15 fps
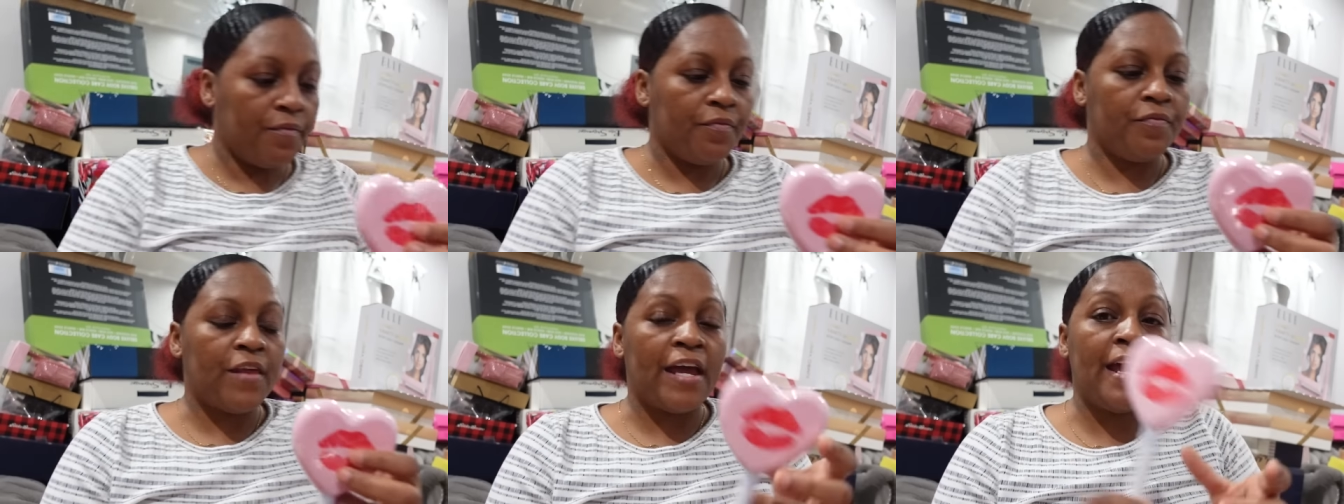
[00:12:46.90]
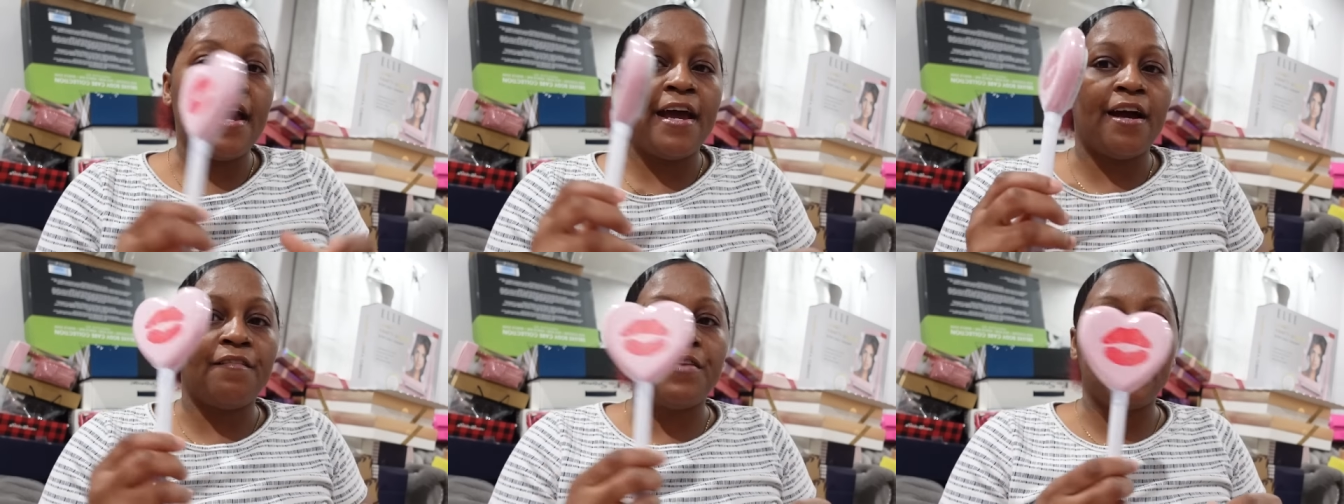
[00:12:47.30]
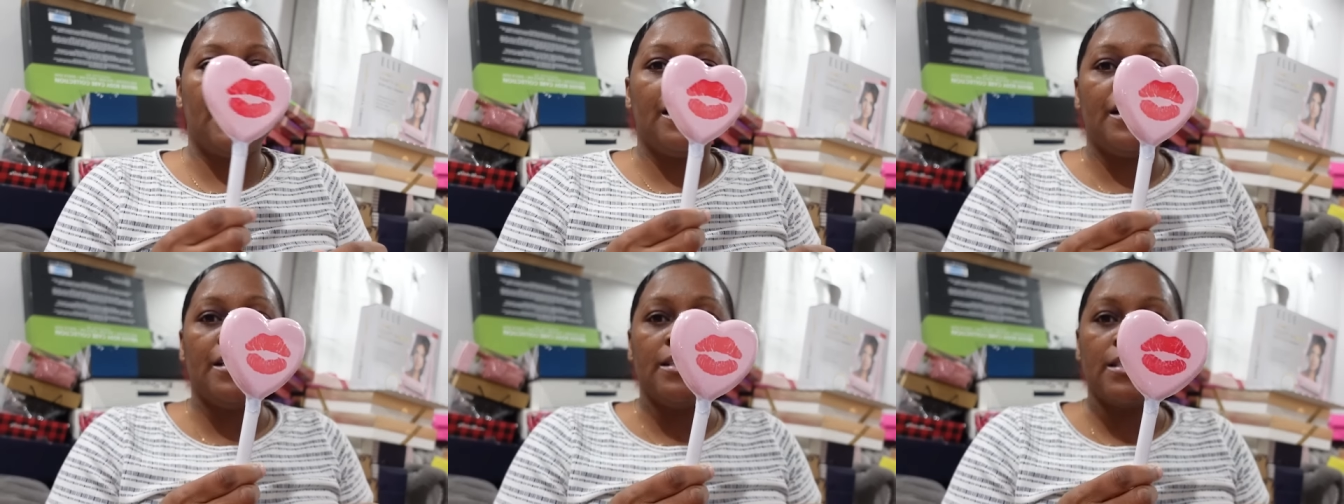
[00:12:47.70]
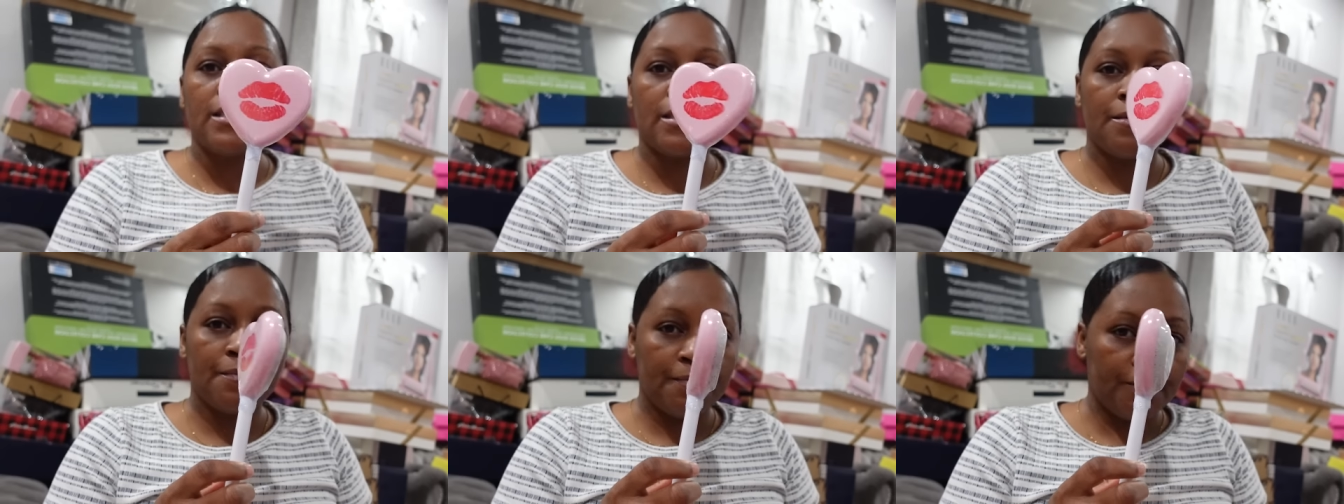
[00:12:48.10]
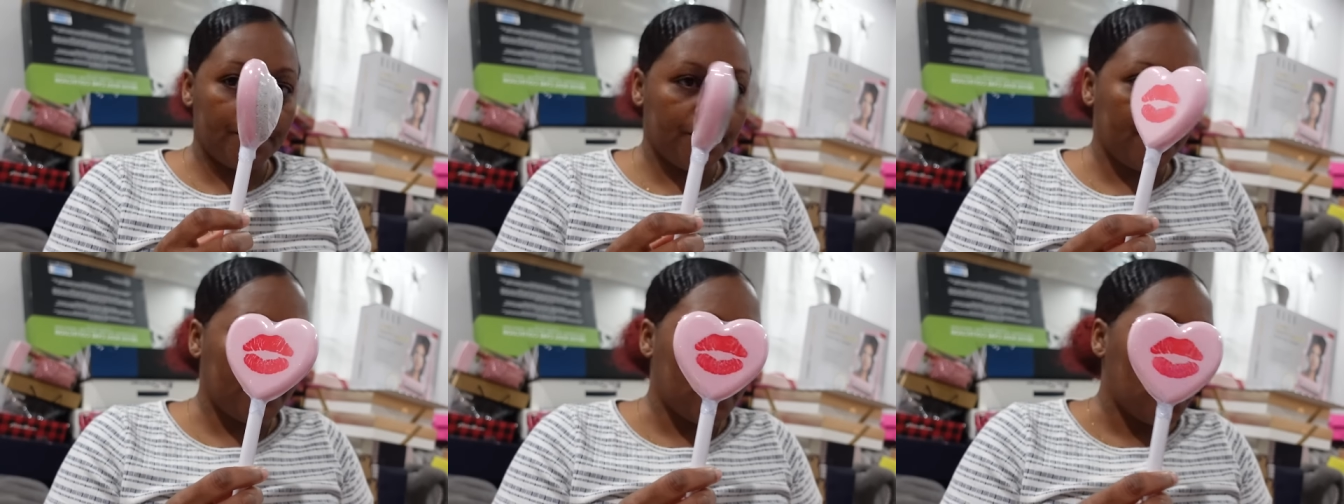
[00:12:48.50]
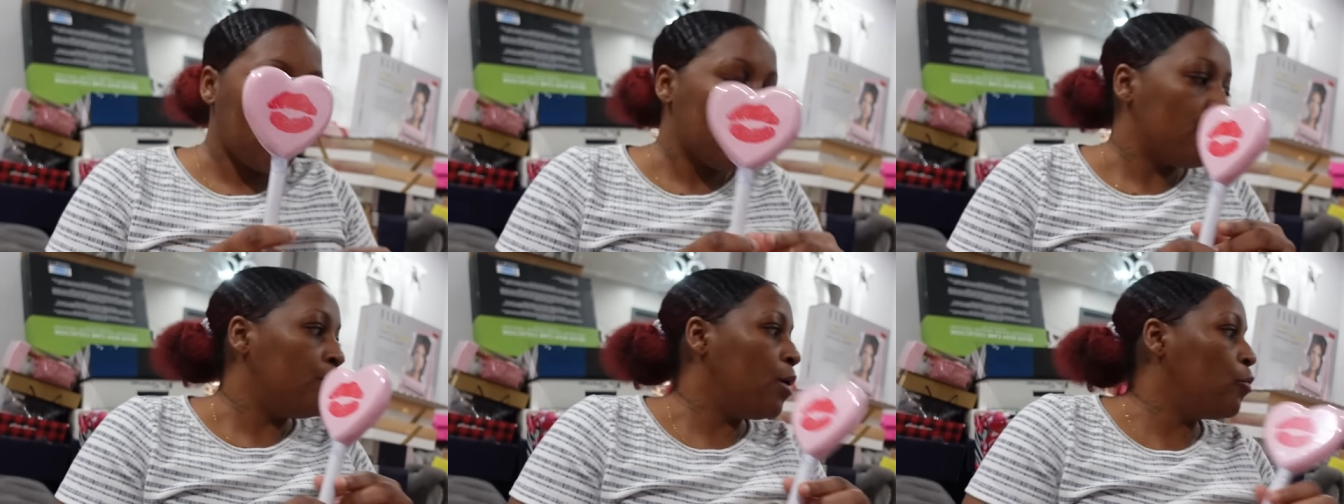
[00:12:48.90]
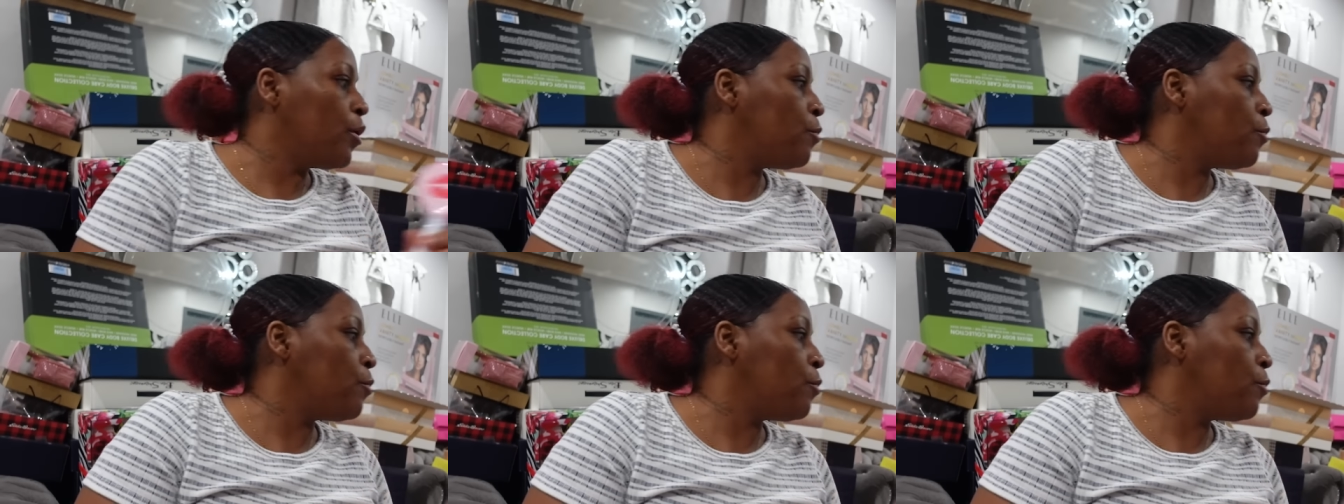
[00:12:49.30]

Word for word: They have these. But